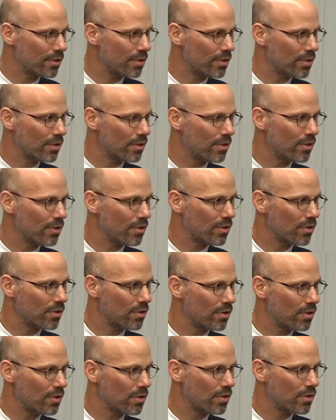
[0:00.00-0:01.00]
for your program
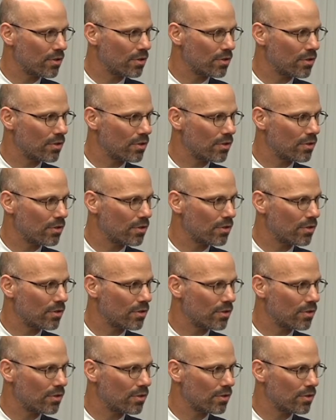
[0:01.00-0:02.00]
officers from the
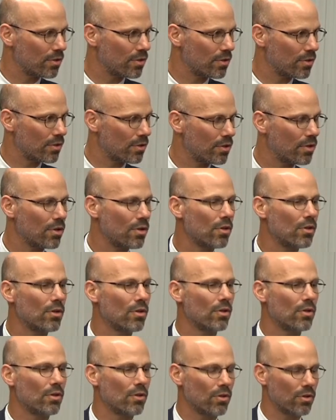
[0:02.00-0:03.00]
ambassador to
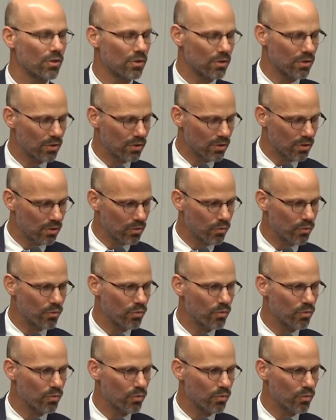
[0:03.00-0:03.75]
come into the country?